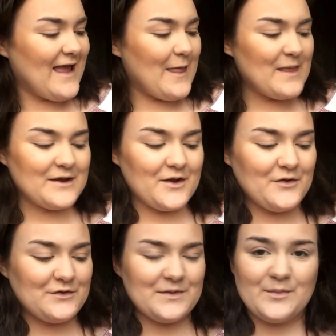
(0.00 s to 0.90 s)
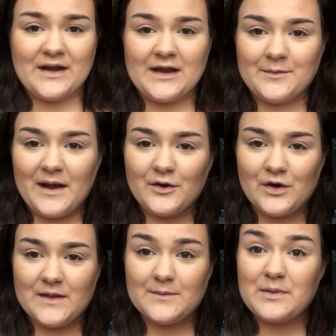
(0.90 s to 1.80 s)
And then also the banana powder
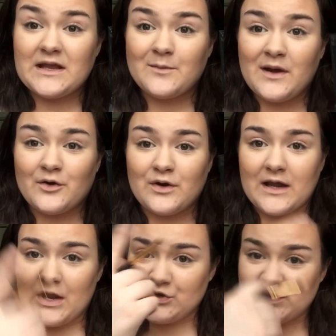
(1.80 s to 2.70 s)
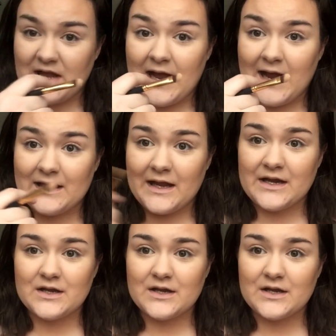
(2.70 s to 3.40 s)
and the pink powder again, just to highlight